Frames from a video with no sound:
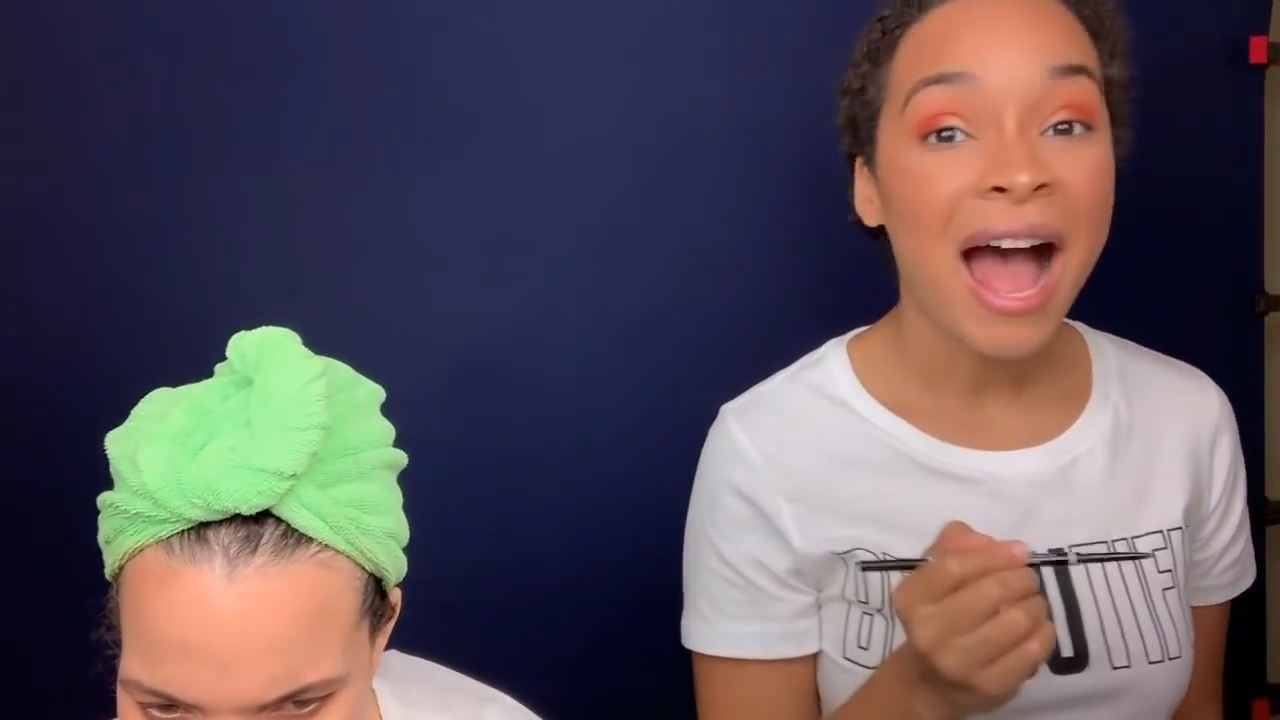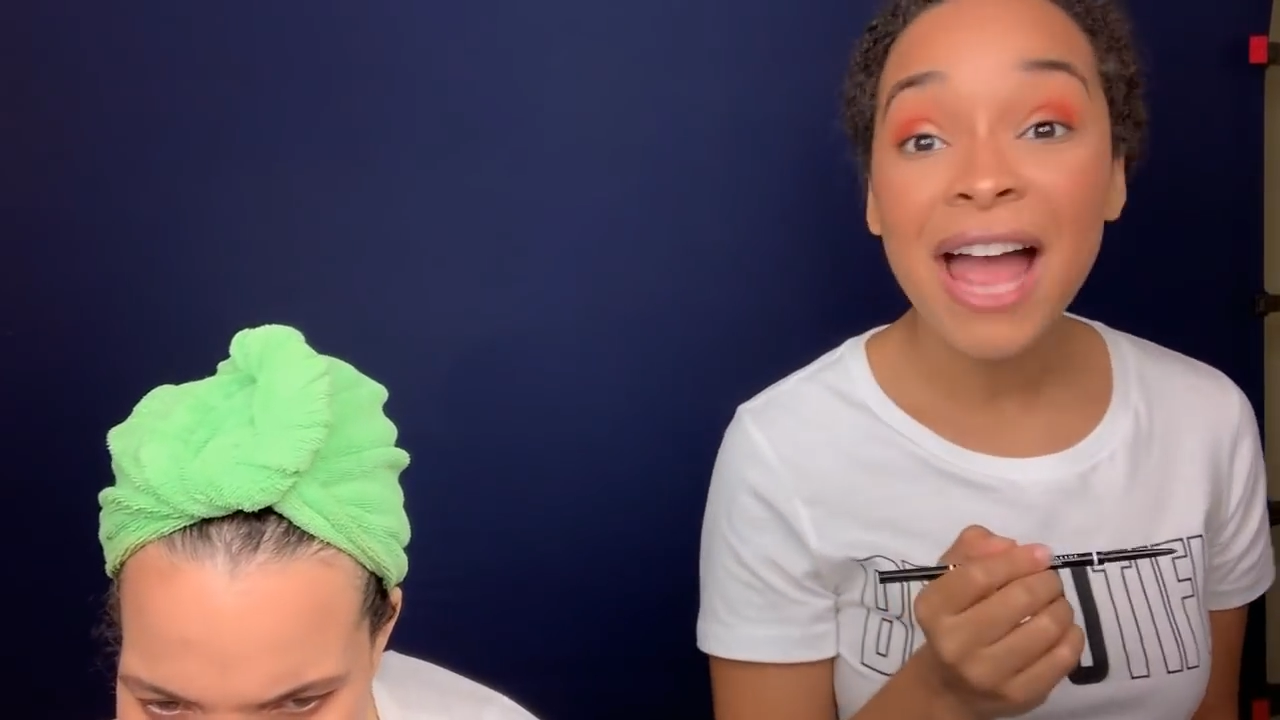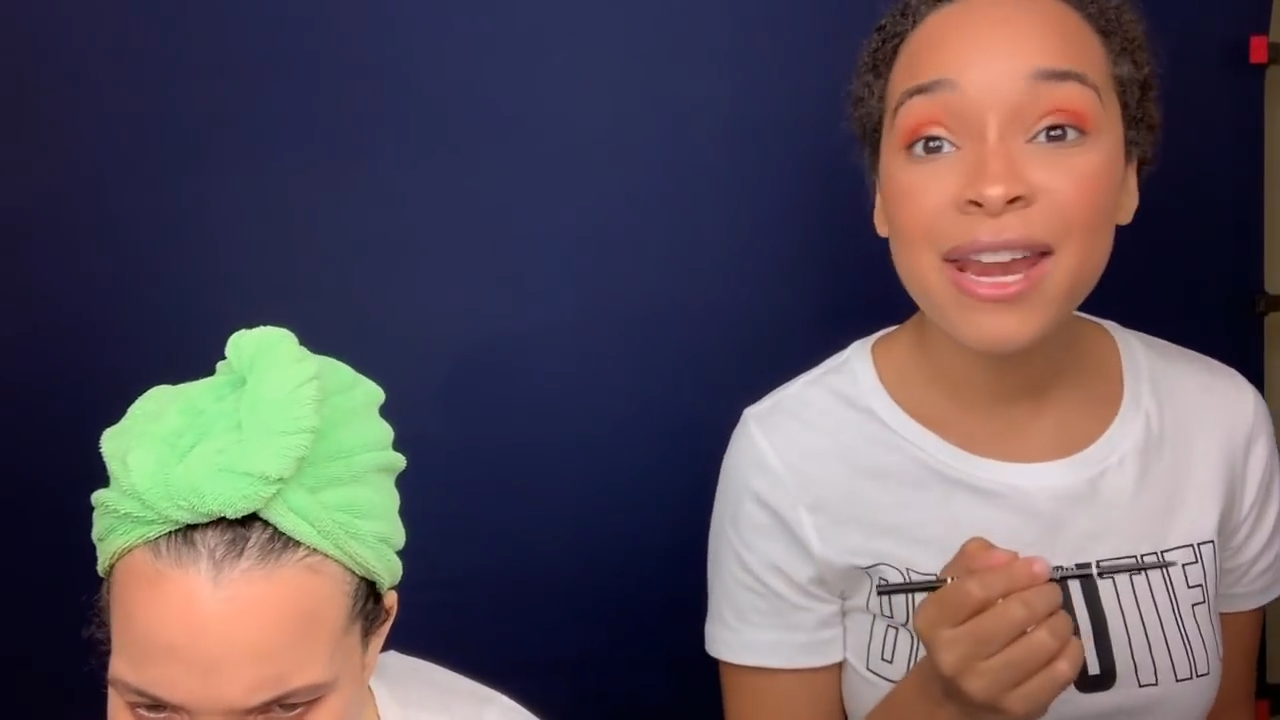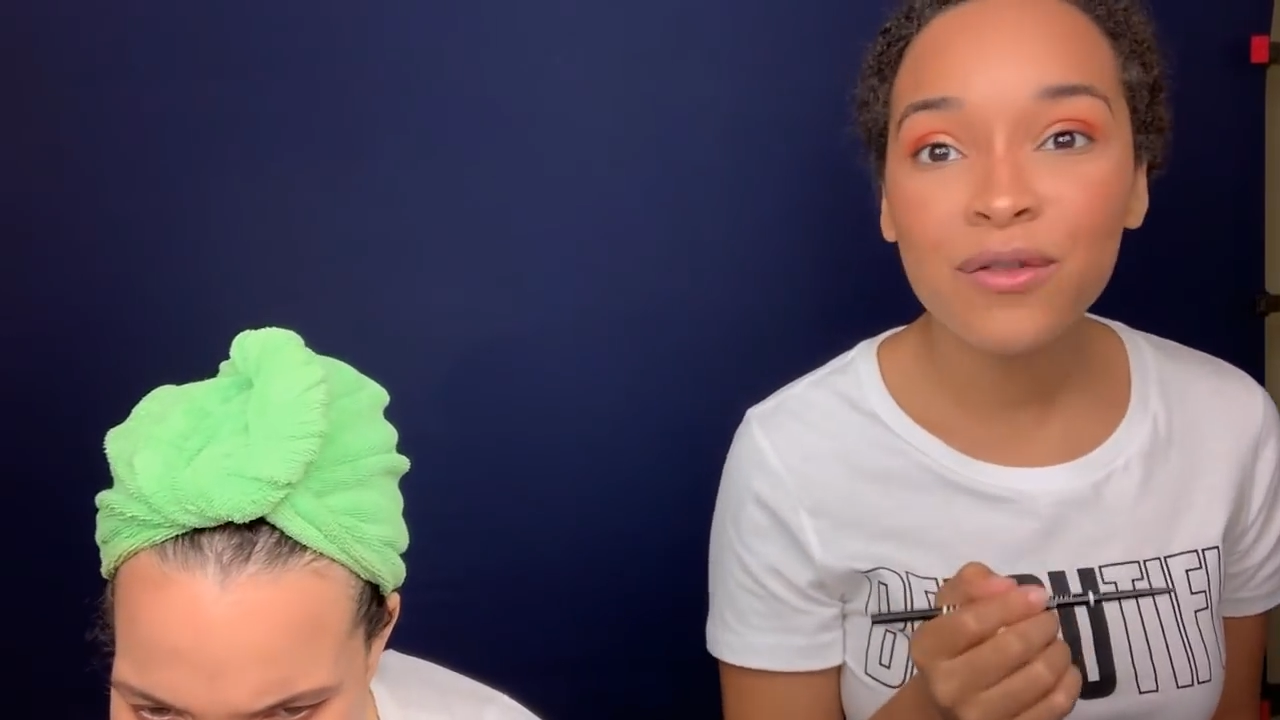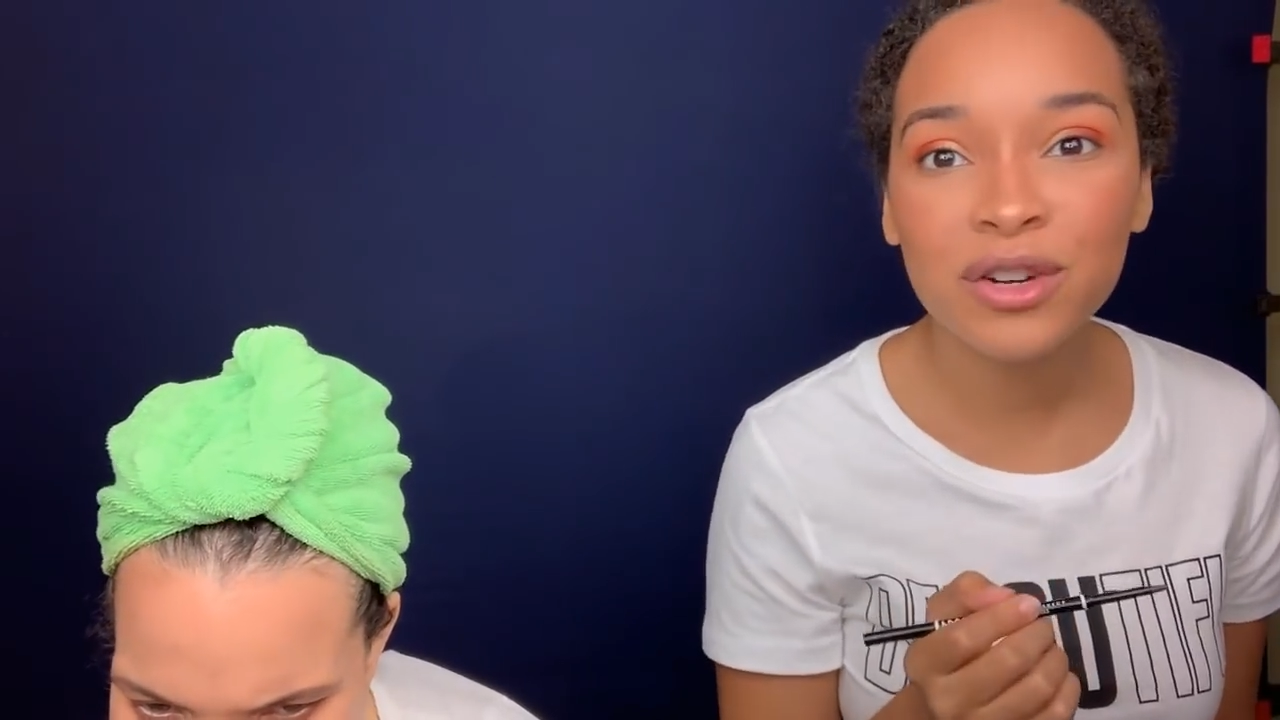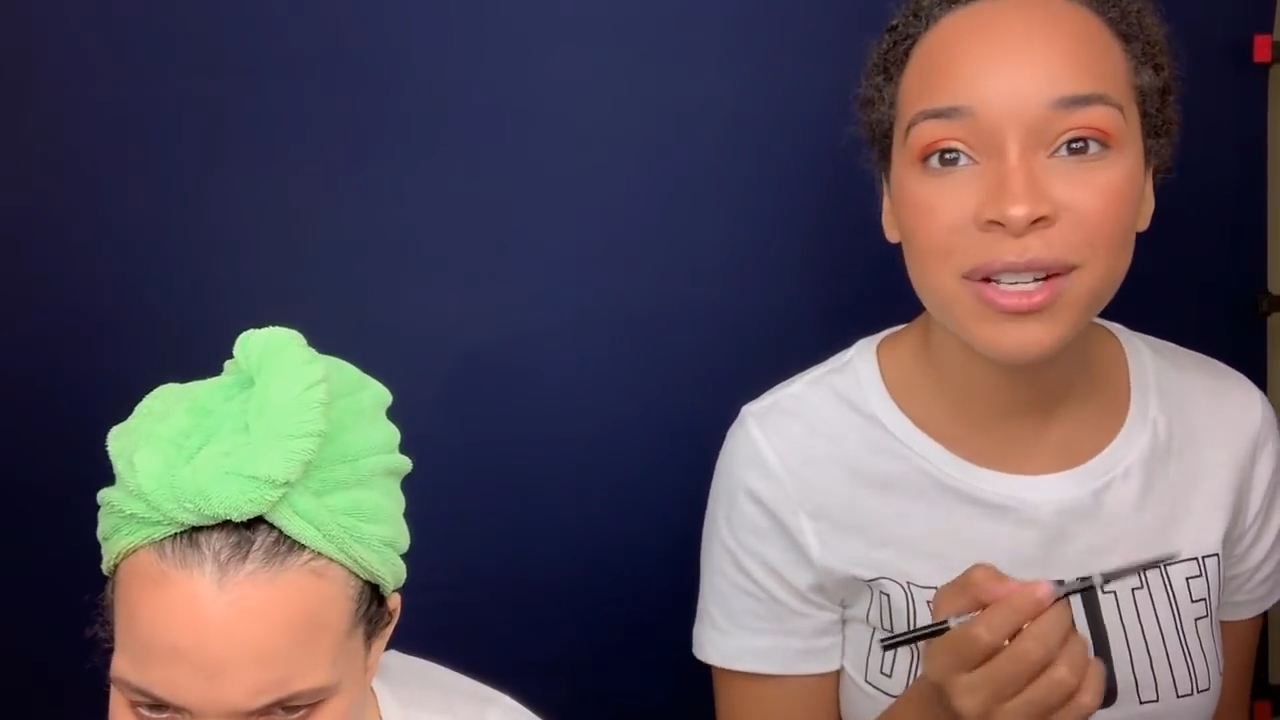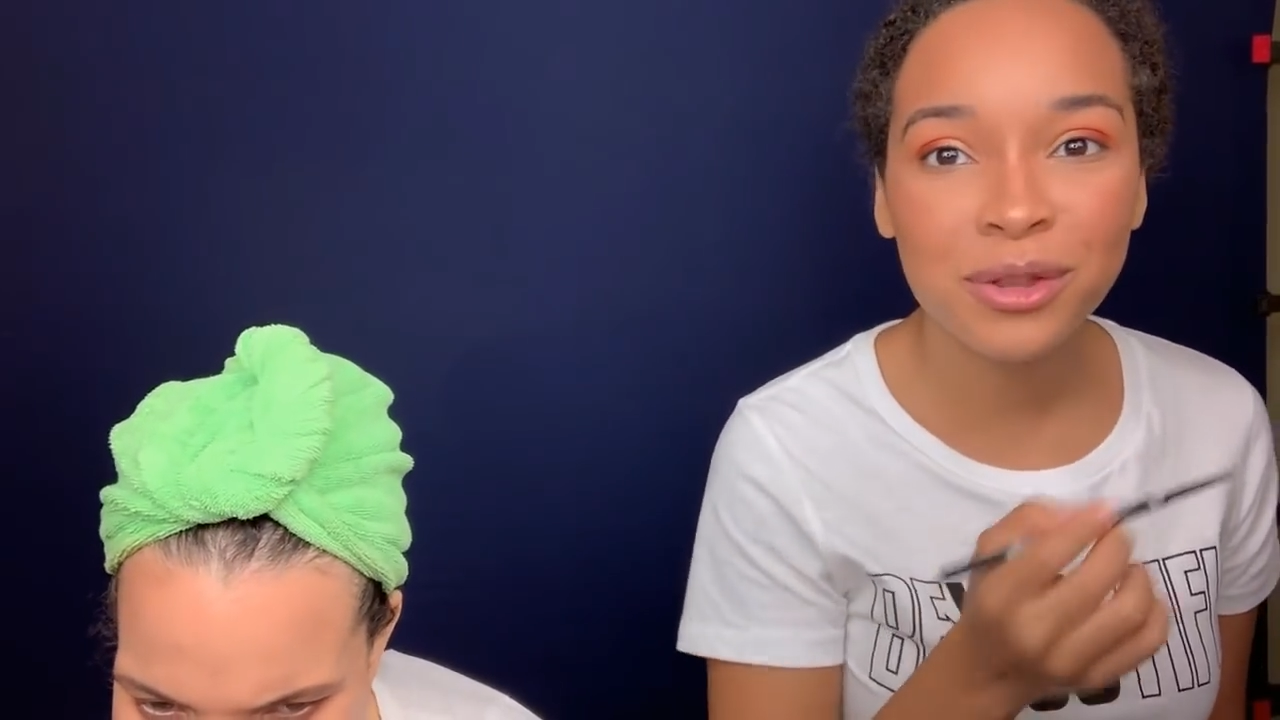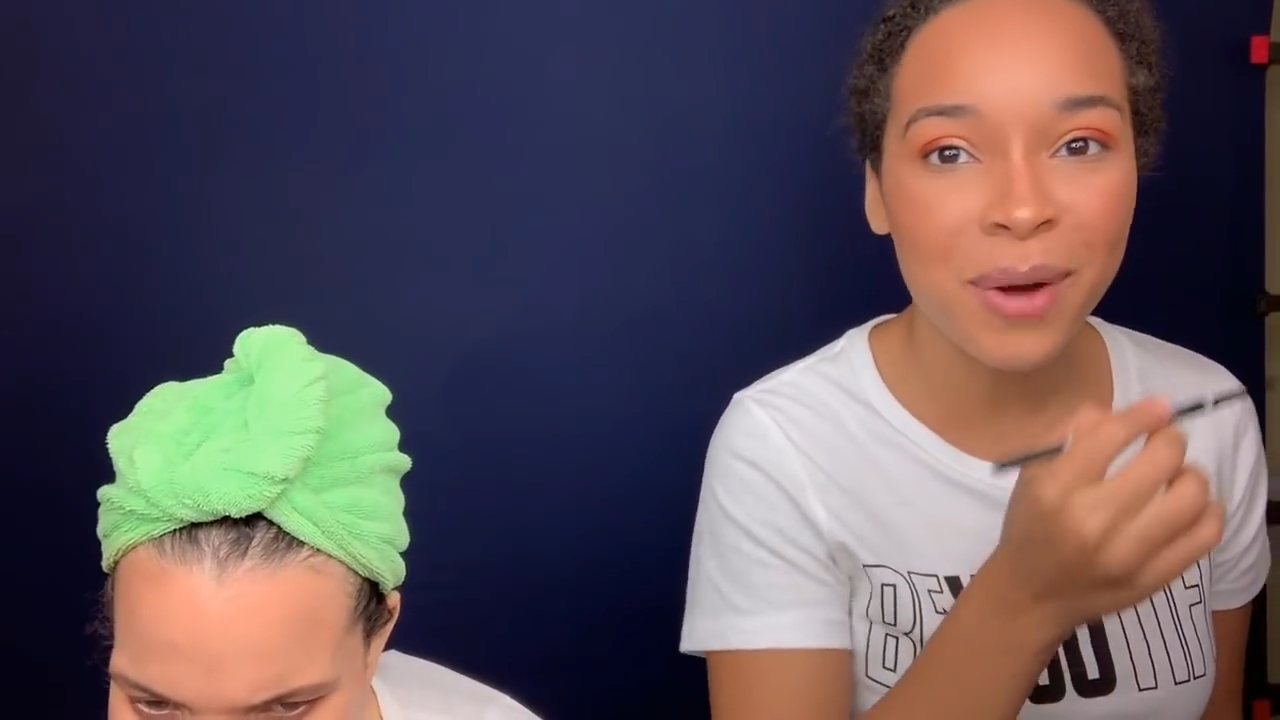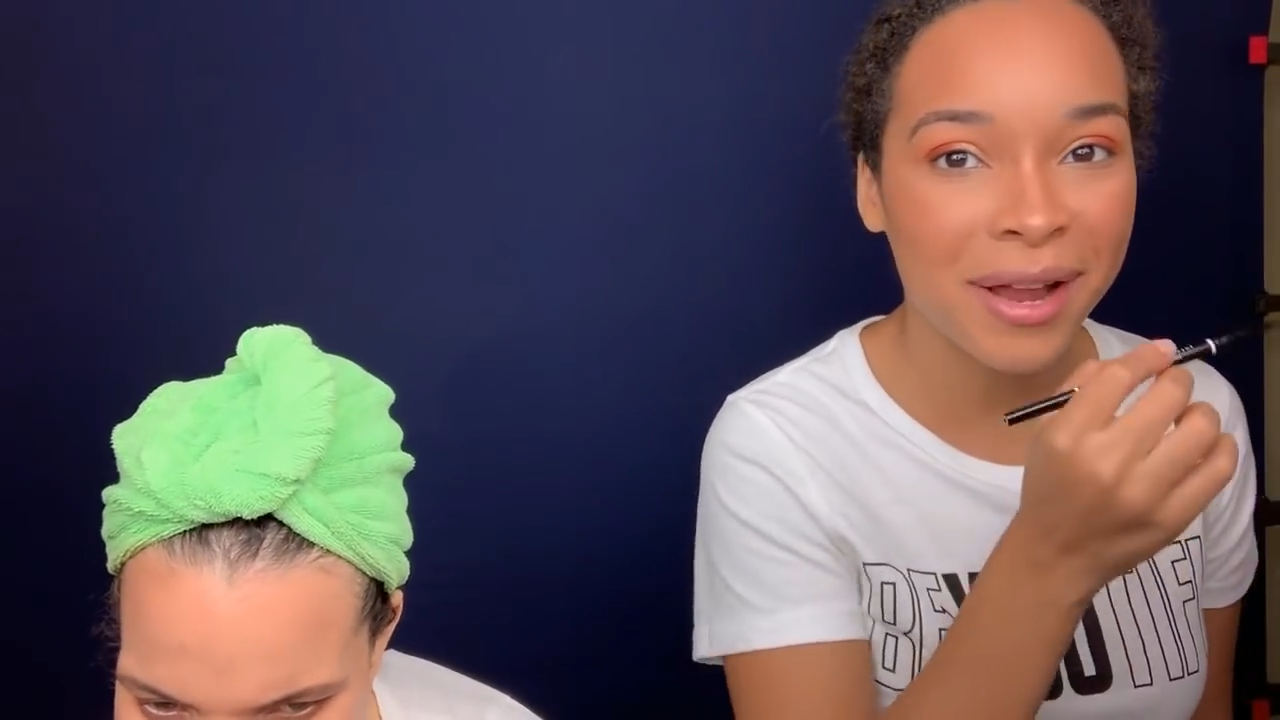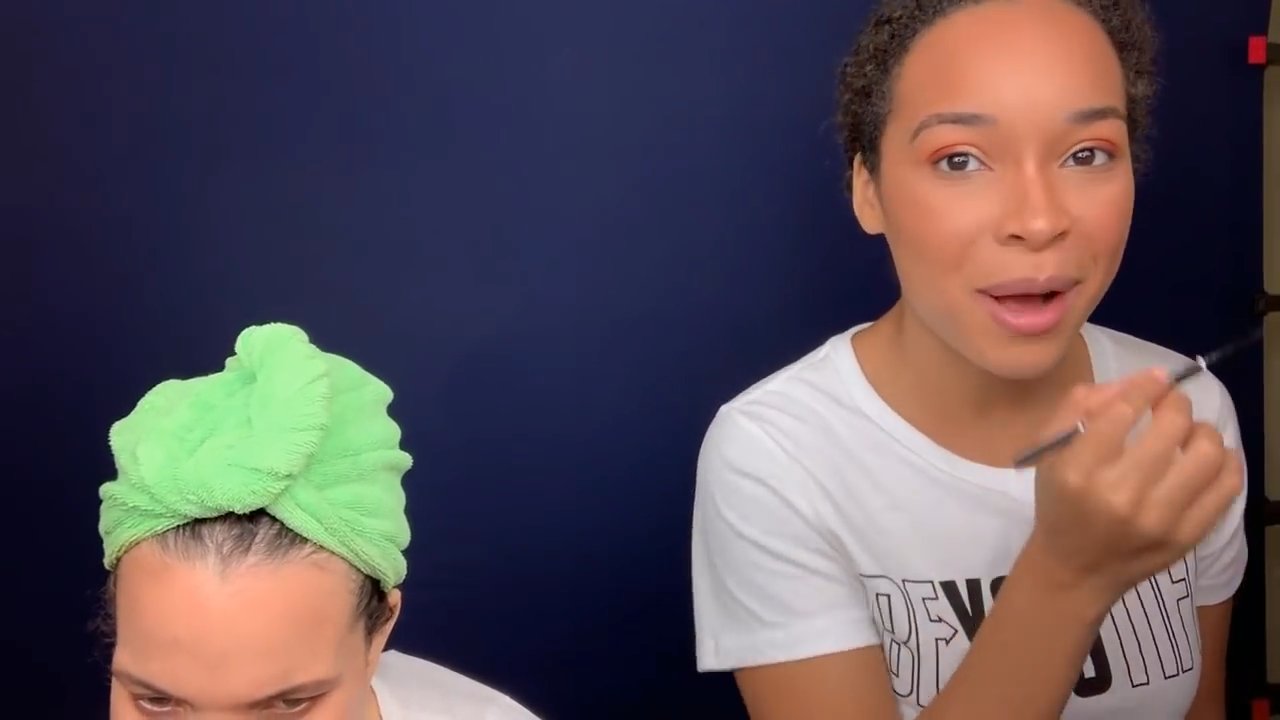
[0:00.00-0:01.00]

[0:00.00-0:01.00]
I never did threading.